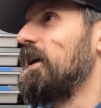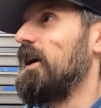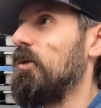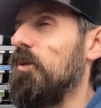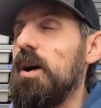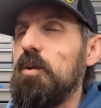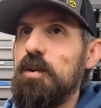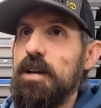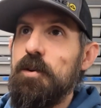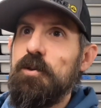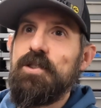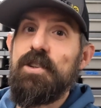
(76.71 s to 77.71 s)
and why
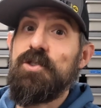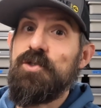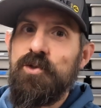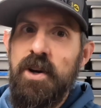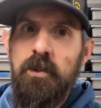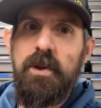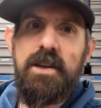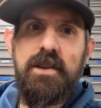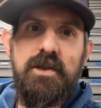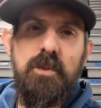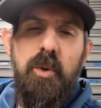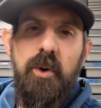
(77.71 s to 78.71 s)
I was extremely
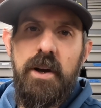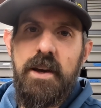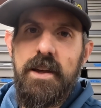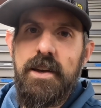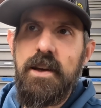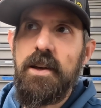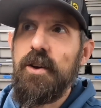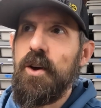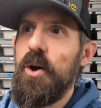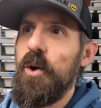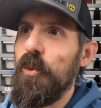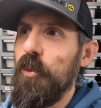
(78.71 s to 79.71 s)
disappointed
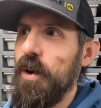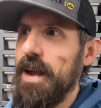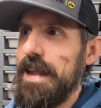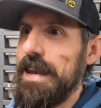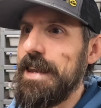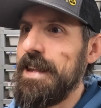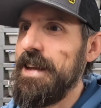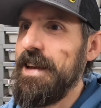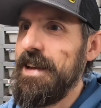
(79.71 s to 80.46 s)
when